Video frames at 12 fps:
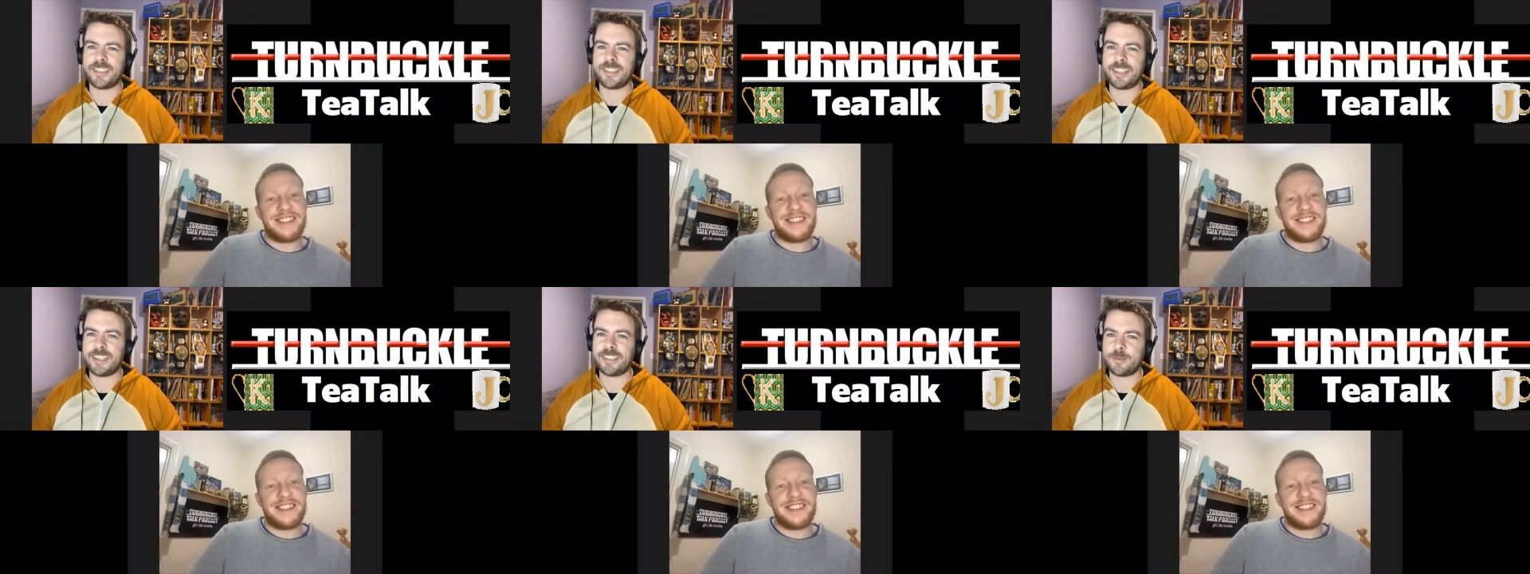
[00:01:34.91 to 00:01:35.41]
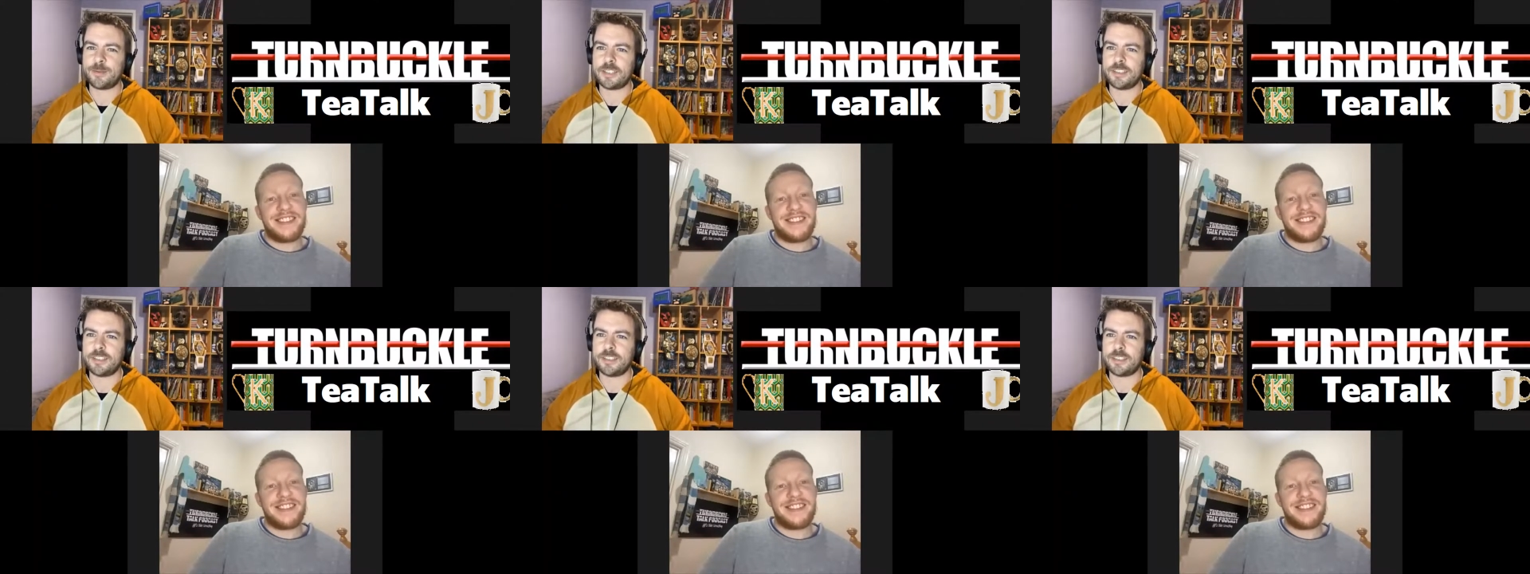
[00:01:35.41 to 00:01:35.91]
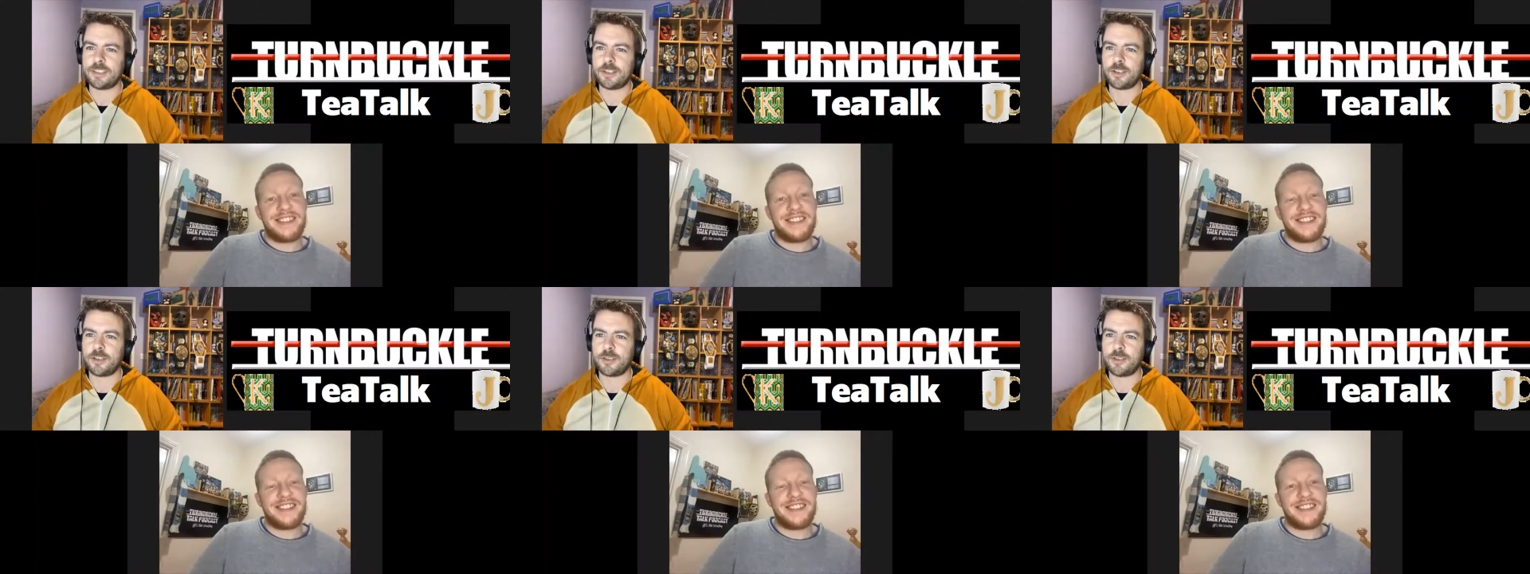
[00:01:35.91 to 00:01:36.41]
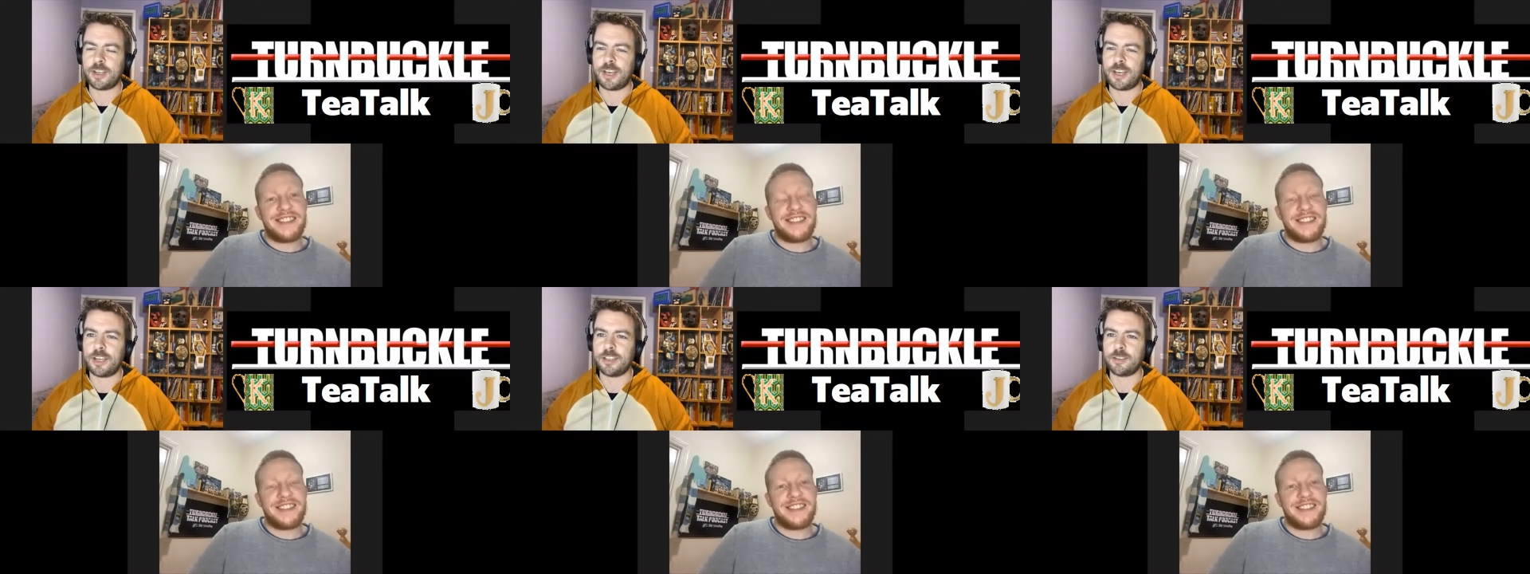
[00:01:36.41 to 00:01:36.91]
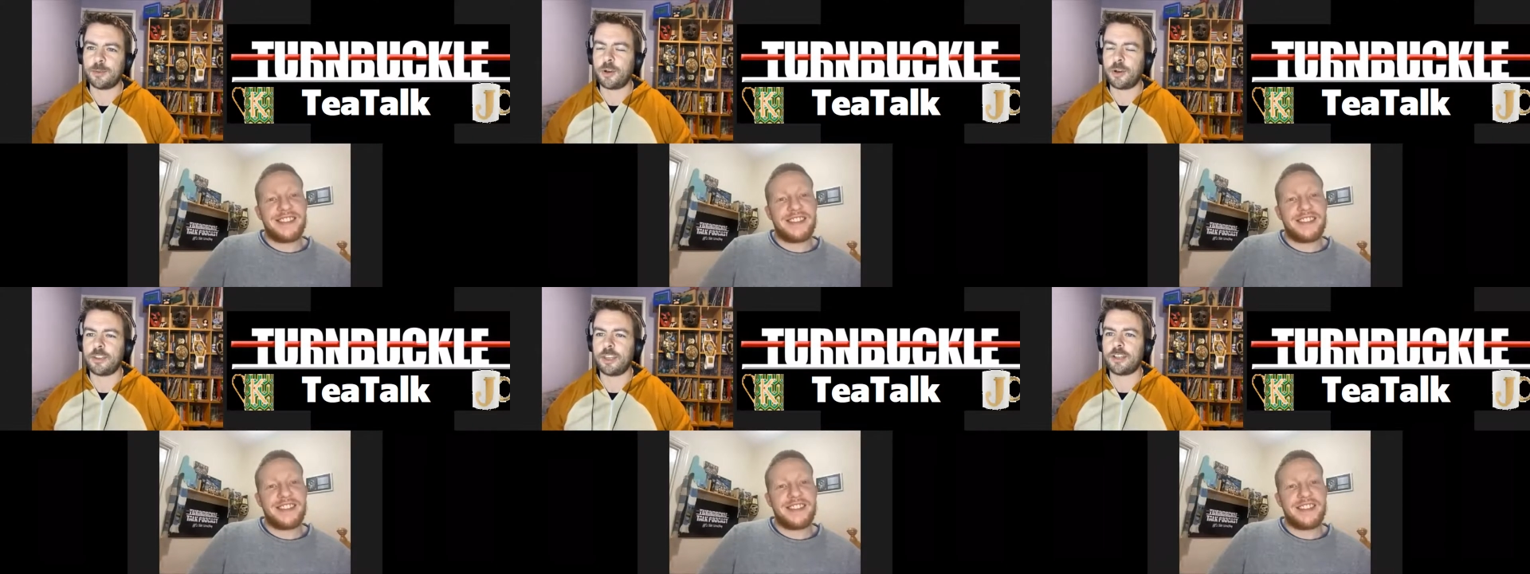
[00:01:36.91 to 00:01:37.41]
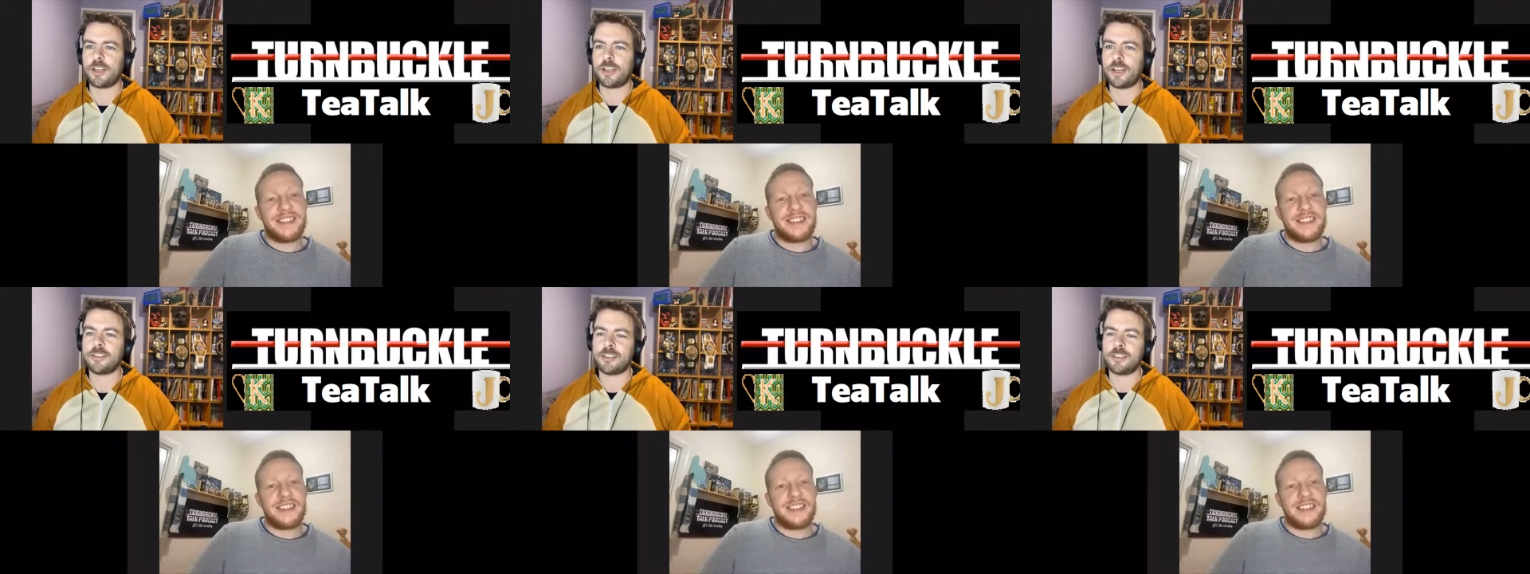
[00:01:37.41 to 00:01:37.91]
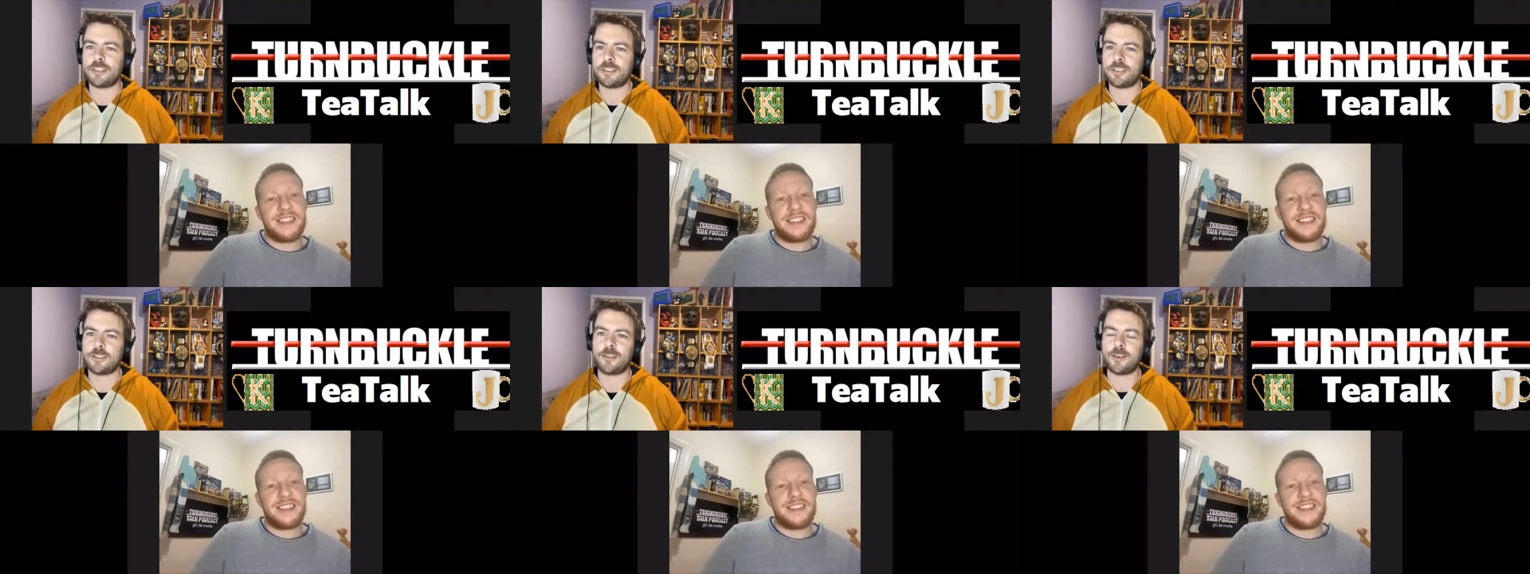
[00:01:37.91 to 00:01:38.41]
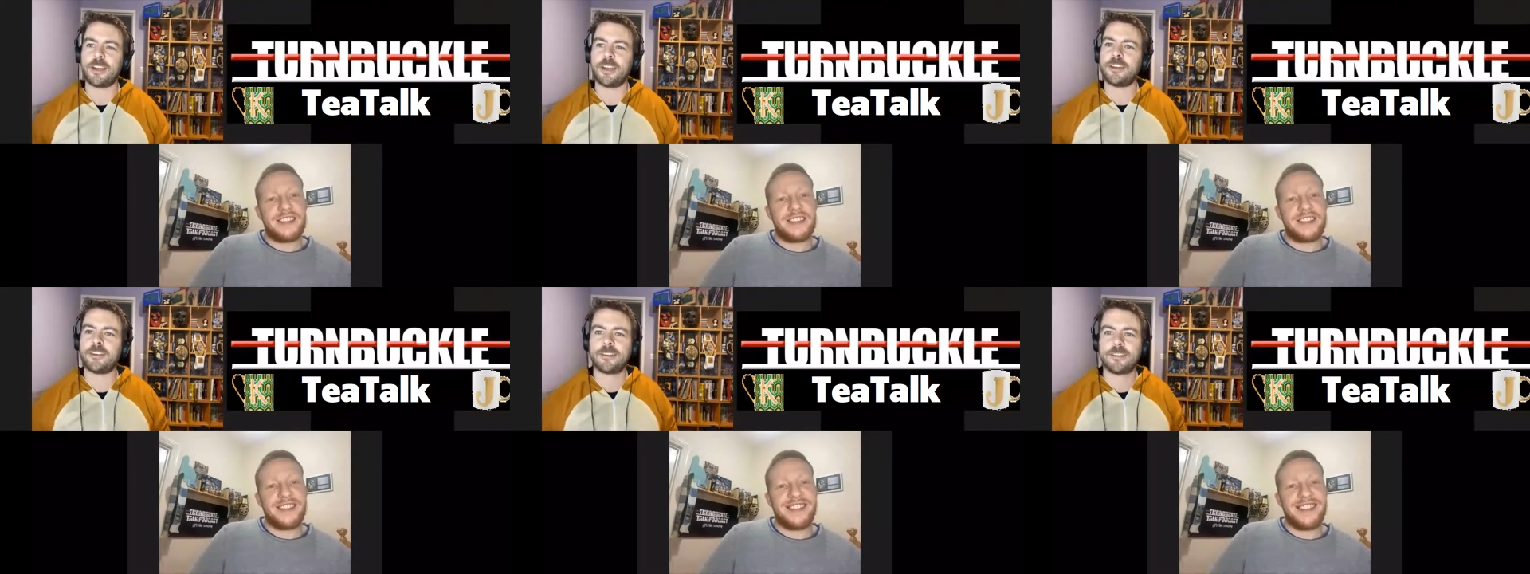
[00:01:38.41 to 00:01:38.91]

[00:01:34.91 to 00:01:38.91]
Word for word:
Speaker 1: desk it was easiest to do, and the one I could actually cook in.